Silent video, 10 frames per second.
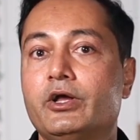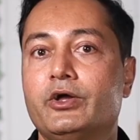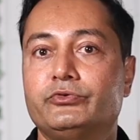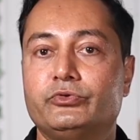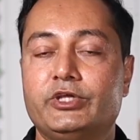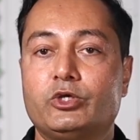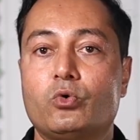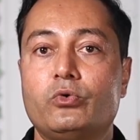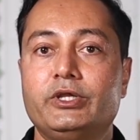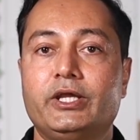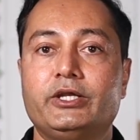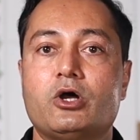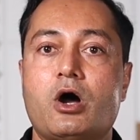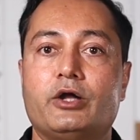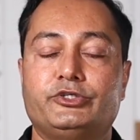so they coordinate
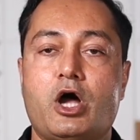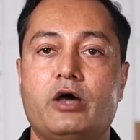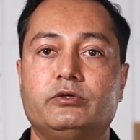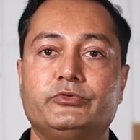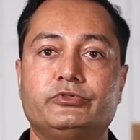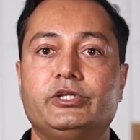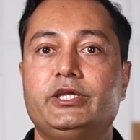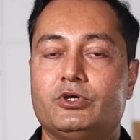autonomously.